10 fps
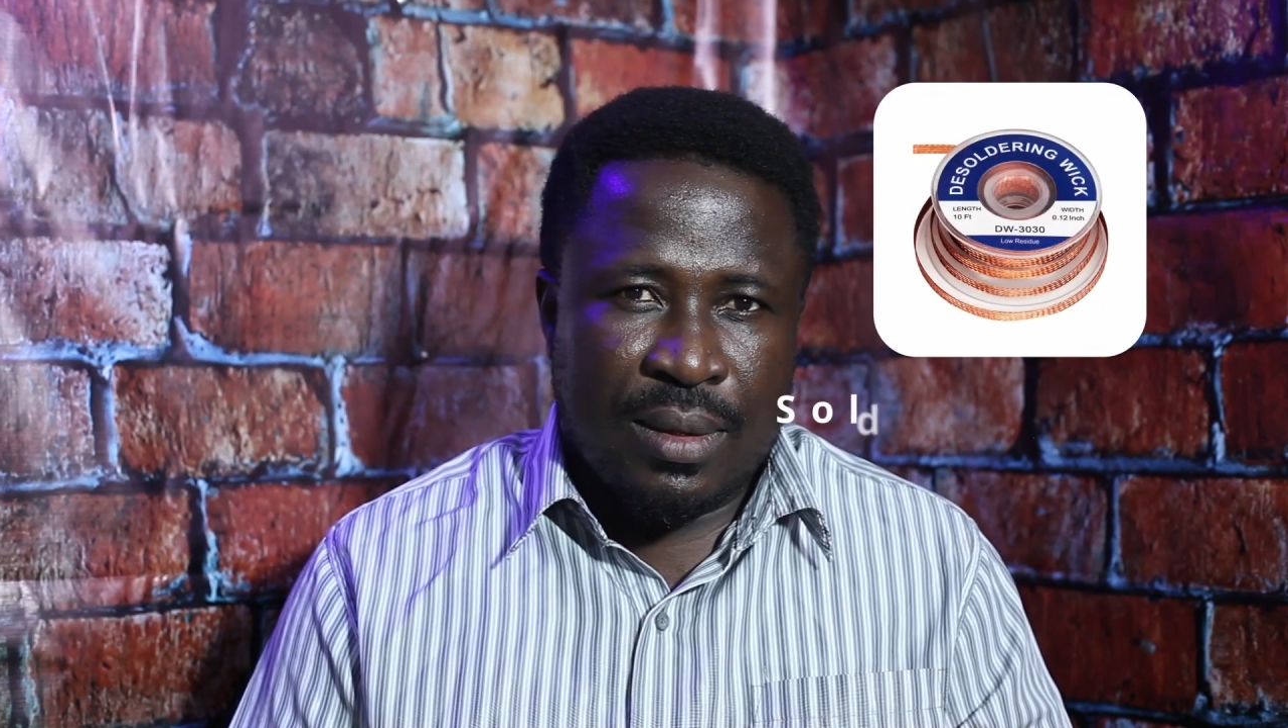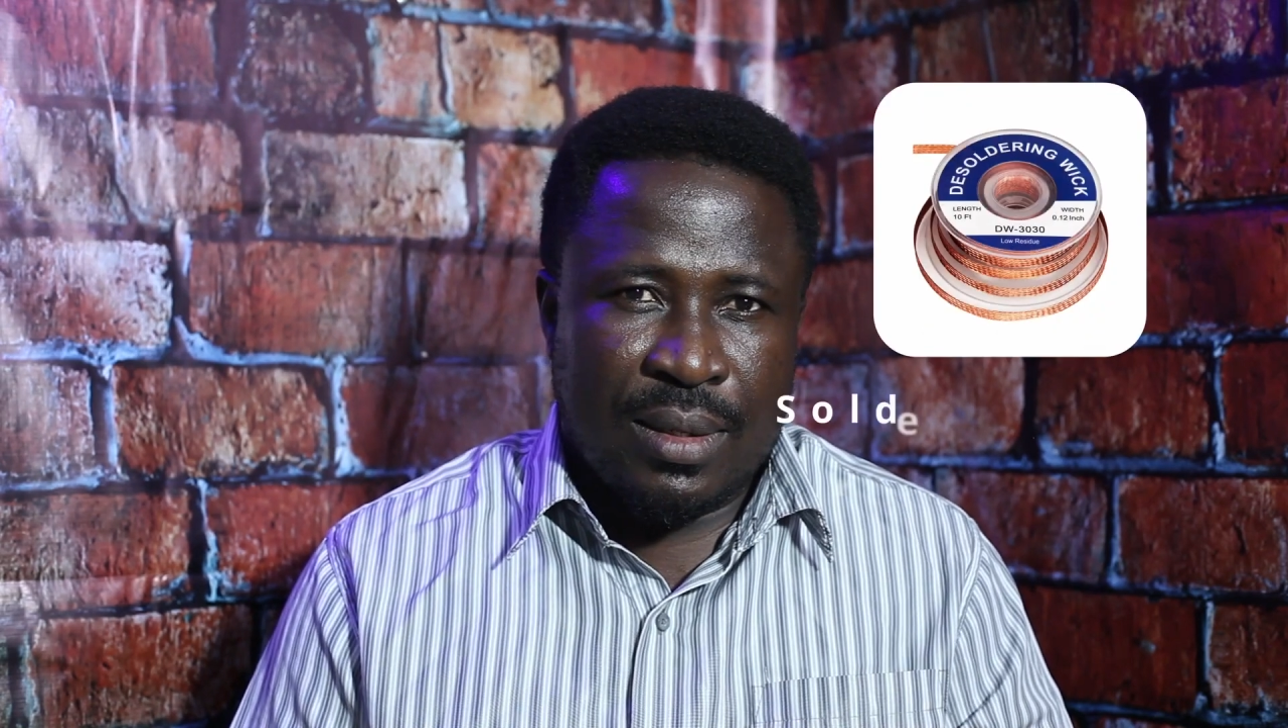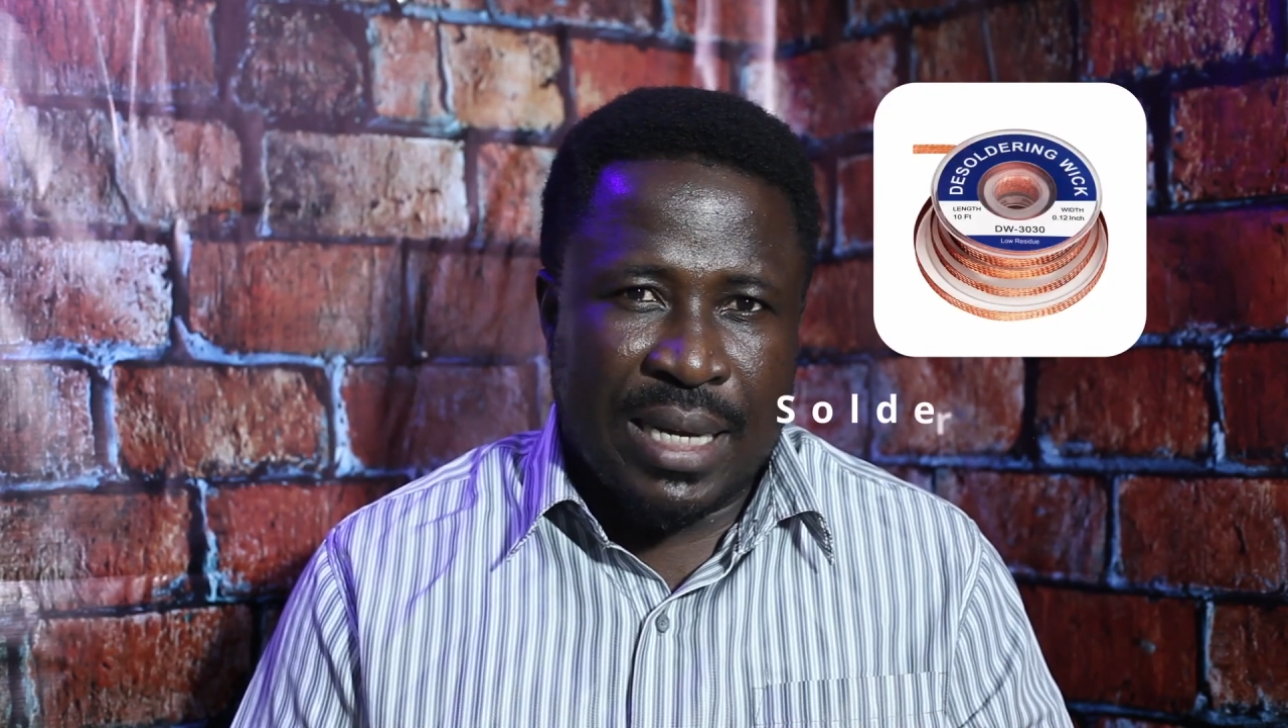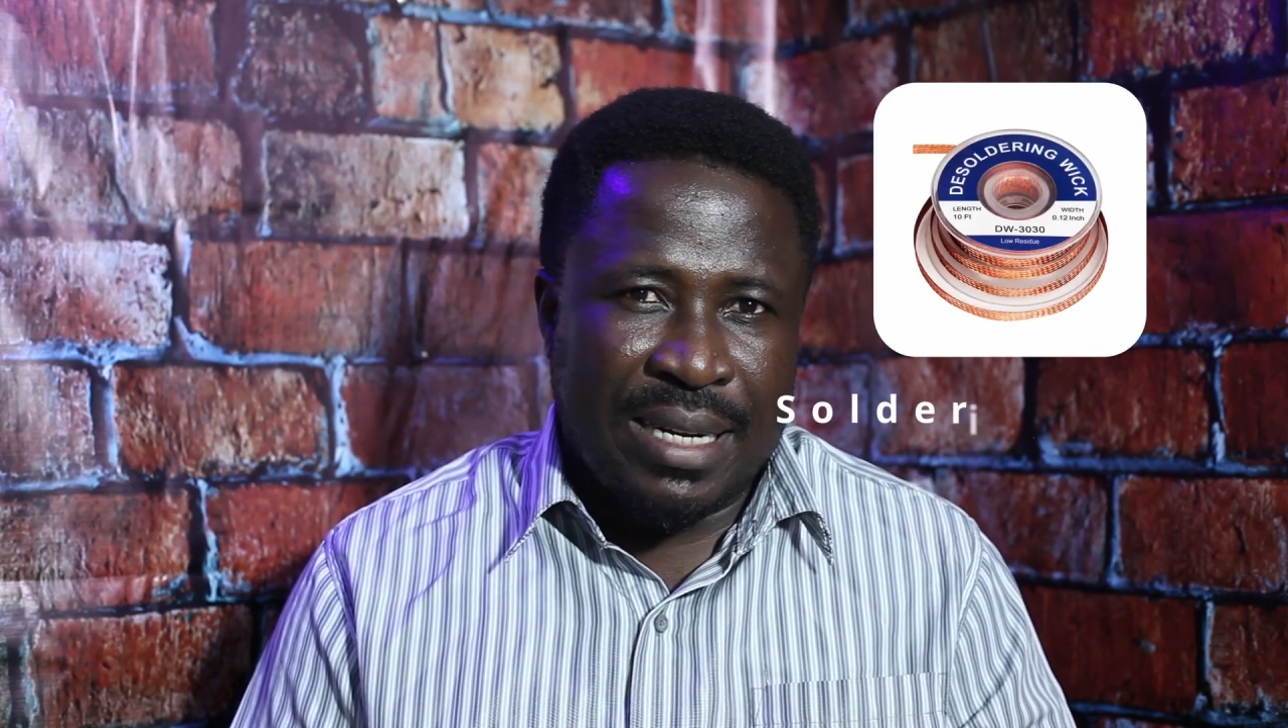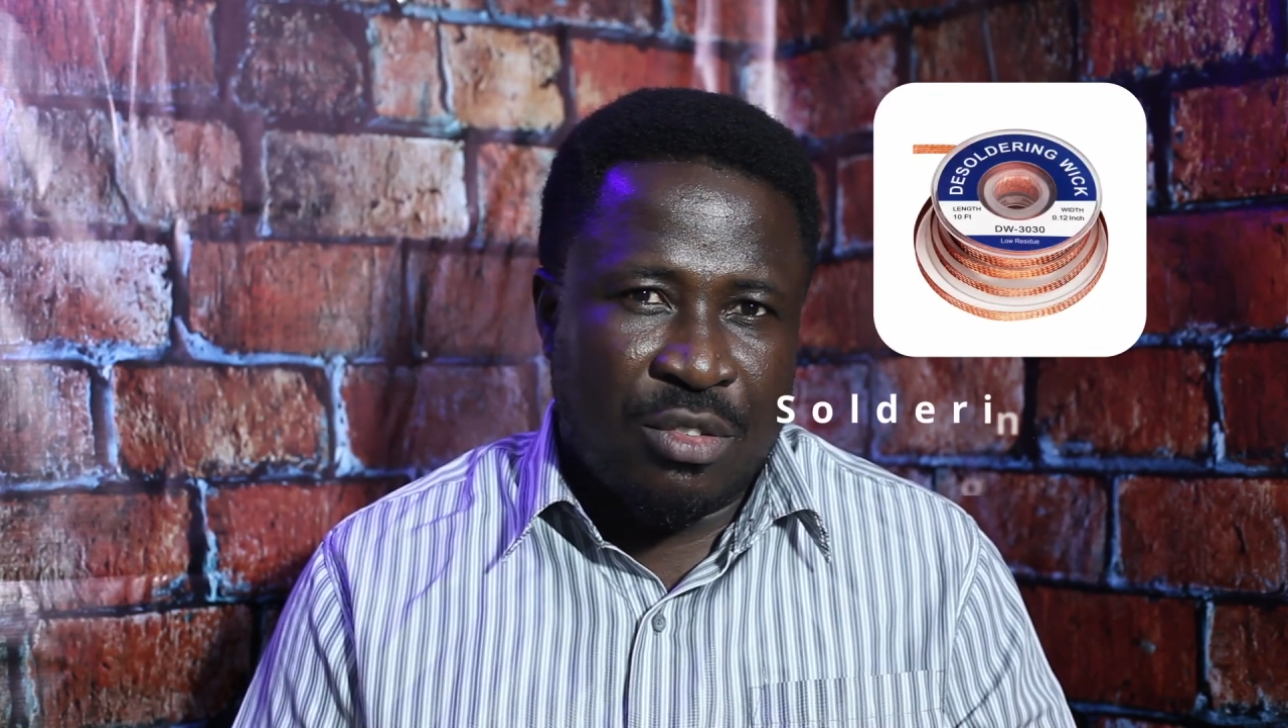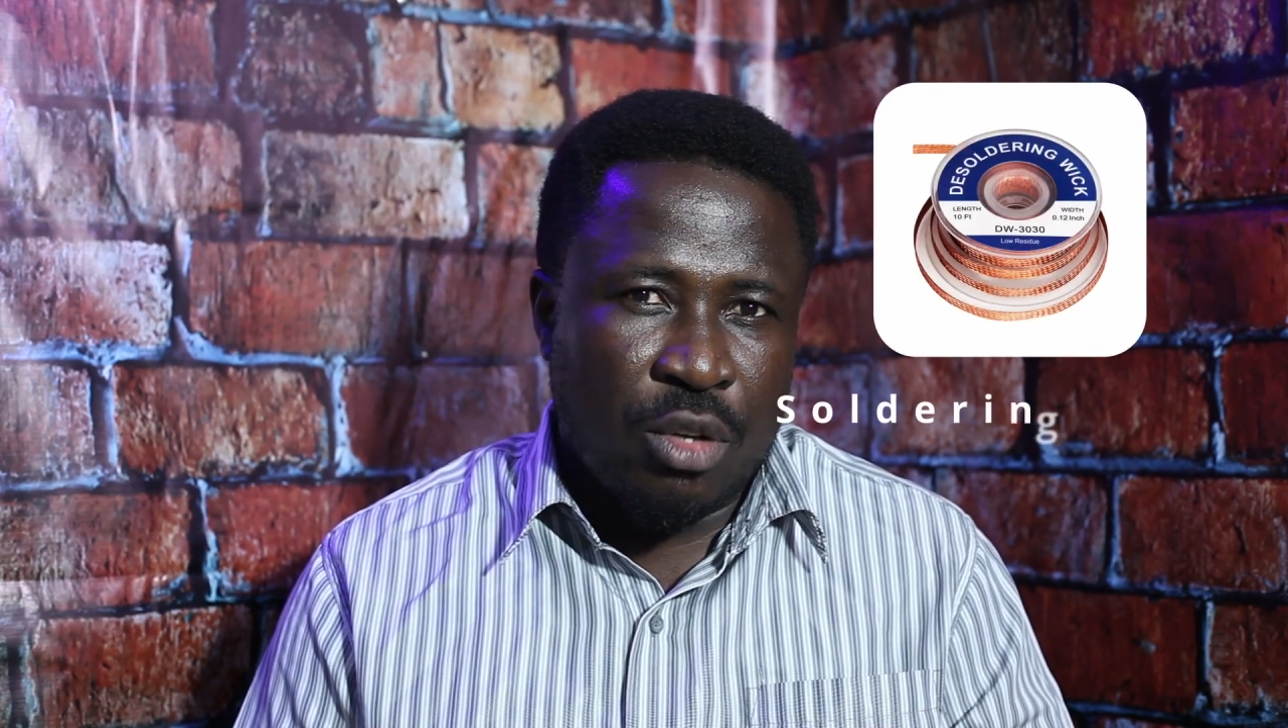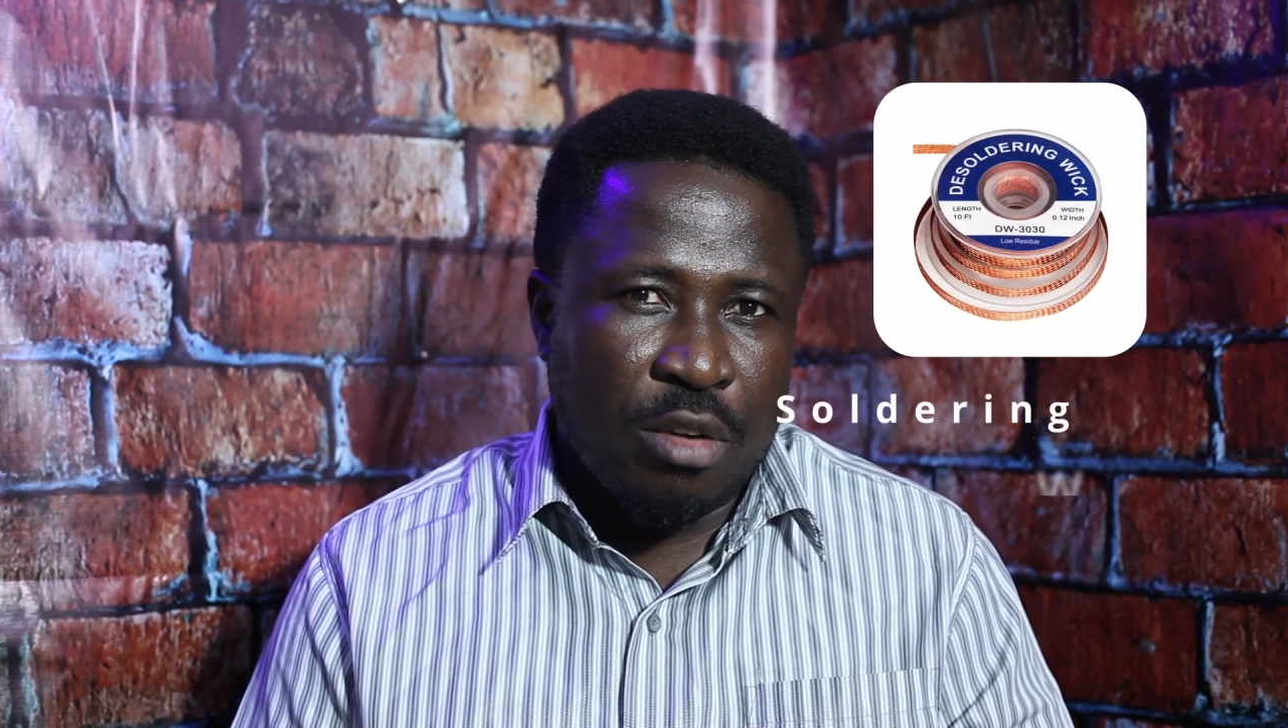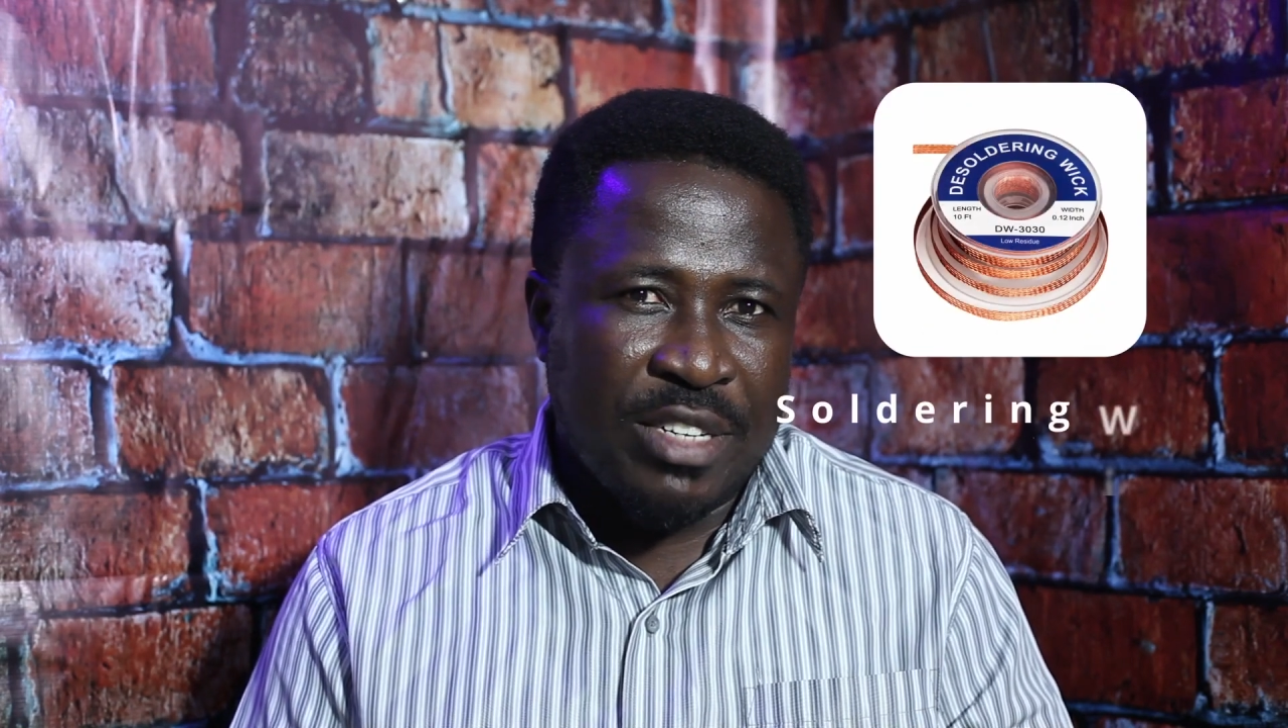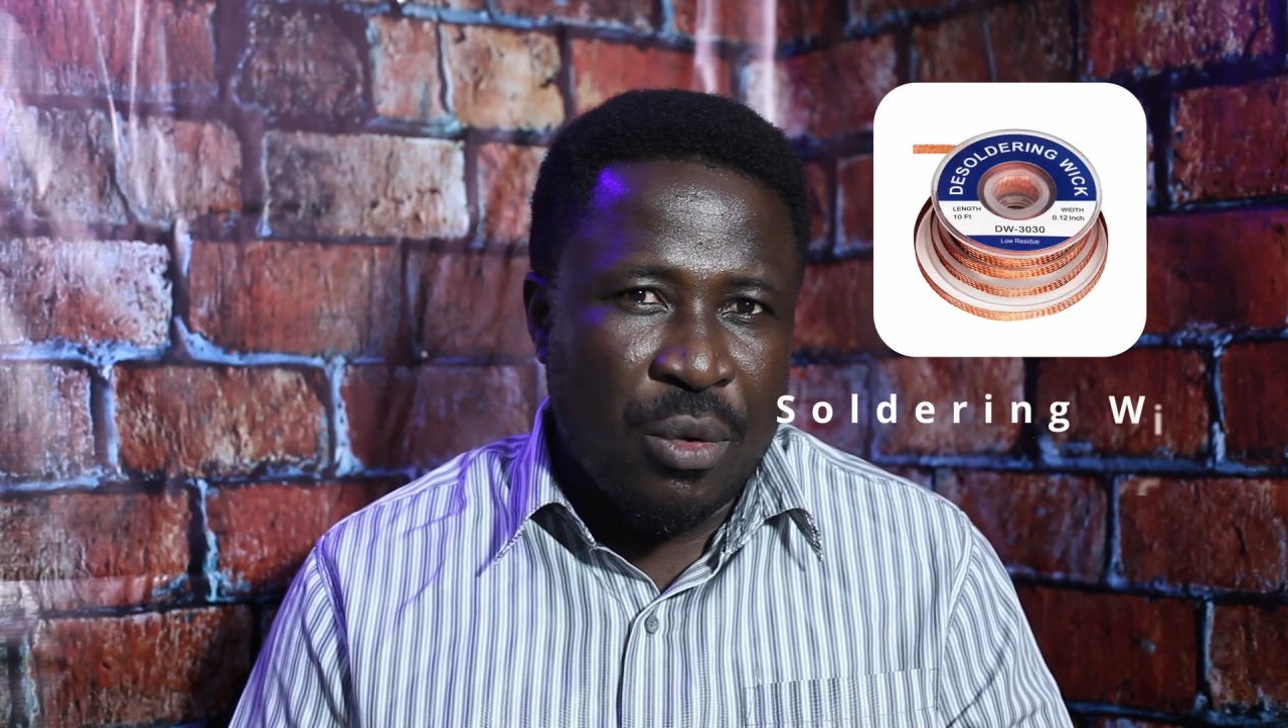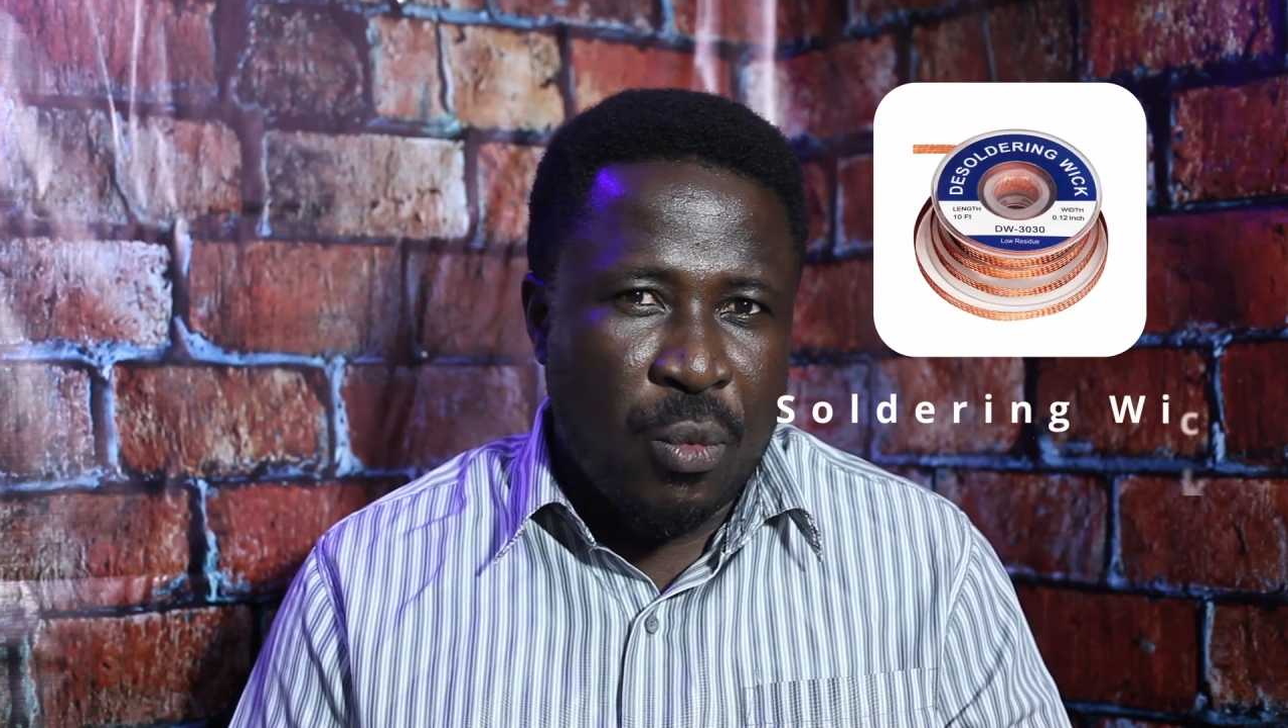The desoldering